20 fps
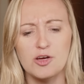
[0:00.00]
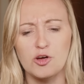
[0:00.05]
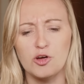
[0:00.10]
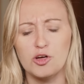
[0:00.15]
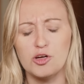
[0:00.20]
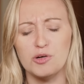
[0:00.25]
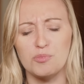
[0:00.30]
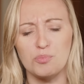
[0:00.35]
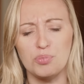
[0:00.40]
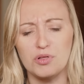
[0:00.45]

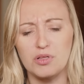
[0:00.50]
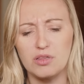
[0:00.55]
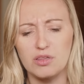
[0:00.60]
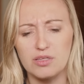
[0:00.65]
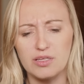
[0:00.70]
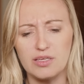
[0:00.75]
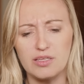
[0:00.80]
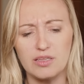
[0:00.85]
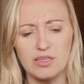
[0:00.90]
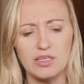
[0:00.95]

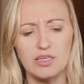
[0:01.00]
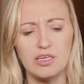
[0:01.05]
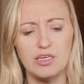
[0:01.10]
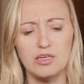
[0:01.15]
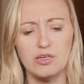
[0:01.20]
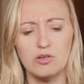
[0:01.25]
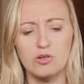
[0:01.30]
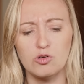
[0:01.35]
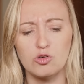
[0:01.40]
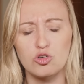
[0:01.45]

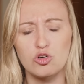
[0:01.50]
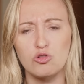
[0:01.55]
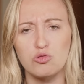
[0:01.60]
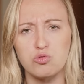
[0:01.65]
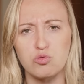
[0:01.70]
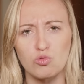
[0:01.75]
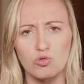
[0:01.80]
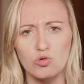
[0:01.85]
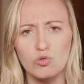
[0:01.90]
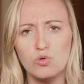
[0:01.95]
completely
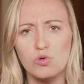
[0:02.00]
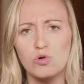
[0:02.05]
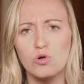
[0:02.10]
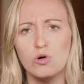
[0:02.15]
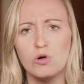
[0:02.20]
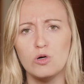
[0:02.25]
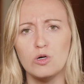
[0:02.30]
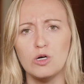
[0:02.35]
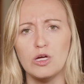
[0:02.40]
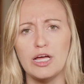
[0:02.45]

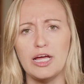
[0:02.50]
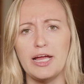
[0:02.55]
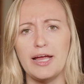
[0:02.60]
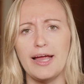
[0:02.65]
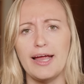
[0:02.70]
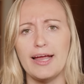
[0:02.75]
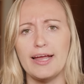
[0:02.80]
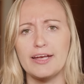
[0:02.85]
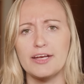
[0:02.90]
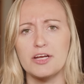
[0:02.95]
cruel
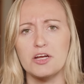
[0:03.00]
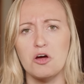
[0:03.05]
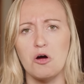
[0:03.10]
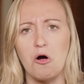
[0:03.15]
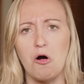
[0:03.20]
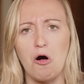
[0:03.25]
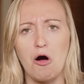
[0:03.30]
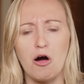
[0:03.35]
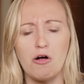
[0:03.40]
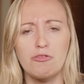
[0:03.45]
and
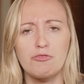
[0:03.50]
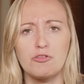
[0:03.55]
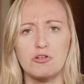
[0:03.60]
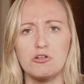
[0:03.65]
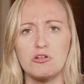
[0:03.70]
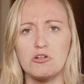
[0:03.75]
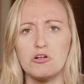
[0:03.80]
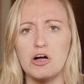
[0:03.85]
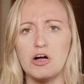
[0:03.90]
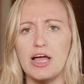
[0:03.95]

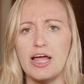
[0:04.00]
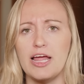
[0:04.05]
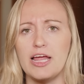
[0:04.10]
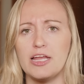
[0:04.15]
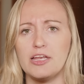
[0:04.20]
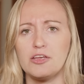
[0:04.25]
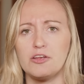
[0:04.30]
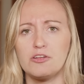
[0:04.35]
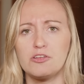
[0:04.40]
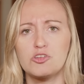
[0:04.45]
awful
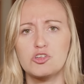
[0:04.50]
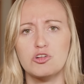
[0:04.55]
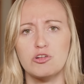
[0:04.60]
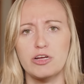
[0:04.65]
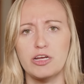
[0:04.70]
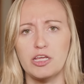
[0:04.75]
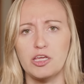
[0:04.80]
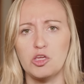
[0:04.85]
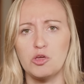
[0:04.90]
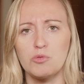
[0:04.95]
and
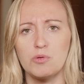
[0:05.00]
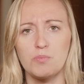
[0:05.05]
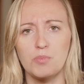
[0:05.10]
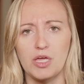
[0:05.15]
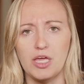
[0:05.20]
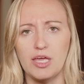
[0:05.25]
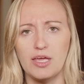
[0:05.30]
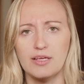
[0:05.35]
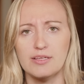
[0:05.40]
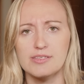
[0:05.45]
treating human
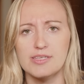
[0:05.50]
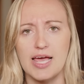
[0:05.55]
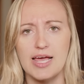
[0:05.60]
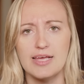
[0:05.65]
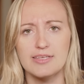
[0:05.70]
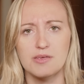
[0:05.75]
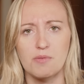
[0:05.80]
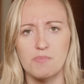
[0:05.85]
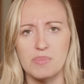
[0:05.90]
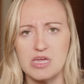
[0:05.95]
beings
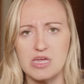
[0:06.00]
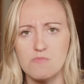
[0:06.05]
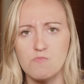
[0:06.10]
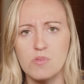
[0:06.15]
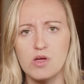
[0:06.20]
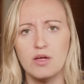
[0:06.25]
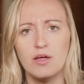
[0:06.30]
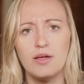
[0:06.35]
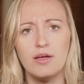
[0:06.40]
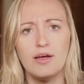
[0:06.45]
as a
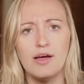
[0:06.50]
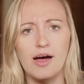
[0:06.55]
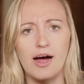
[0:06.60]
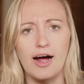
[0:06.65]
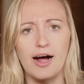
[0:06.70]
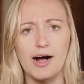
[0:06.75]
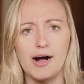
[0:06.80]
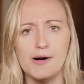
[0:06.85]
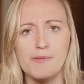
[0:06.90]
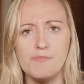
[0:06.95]
meme.
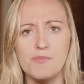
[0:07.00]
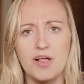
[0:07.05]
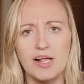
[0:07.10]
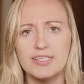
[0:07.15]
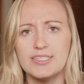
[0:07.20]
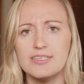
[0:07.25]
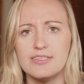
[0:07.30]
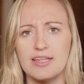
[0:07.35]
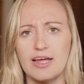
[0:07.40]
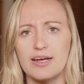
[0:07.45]

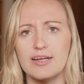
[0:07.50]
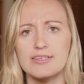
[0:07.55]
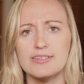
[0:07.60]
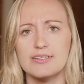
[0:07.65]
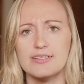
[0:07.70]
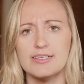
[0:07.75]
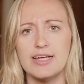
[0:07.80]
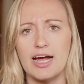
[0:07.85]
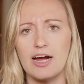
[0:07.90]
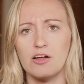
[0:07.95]
That is
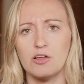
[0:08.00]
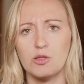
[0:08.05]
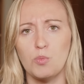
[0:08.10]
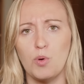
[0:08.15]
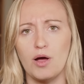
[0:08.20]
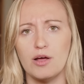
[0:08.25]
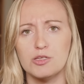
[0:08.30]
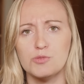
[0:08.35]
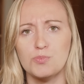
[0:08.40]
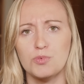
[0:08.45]
entirely
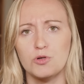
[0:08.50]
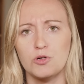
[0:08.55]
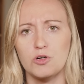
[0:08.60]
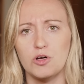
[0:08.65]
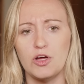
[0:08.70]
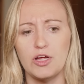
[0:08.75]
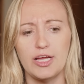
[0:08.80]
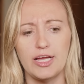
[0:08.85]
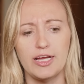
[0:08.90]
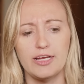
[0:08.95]

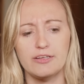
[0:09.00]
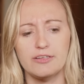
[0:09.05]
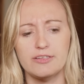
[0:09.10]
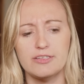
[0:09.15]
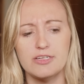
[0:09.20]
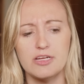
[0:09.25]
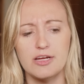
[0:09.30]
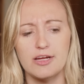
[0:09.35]
possible, and